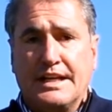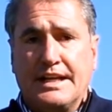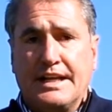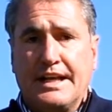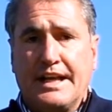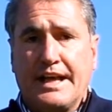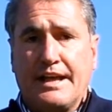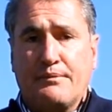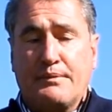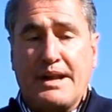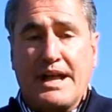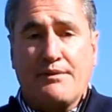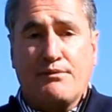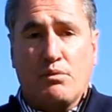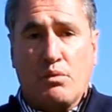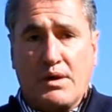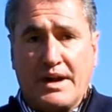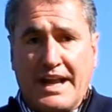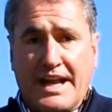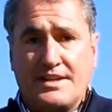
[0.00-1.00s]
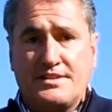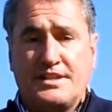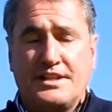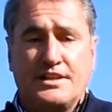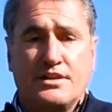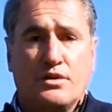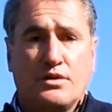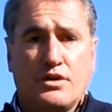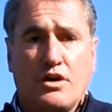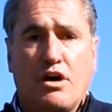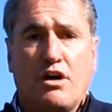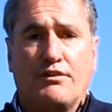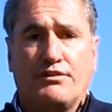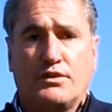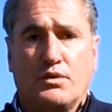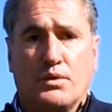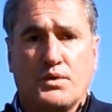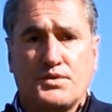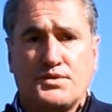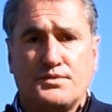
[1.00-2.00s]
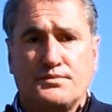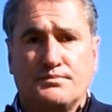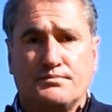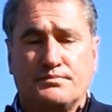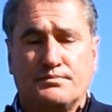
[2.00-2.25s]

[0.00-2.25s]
and we have one 18-hole golf course.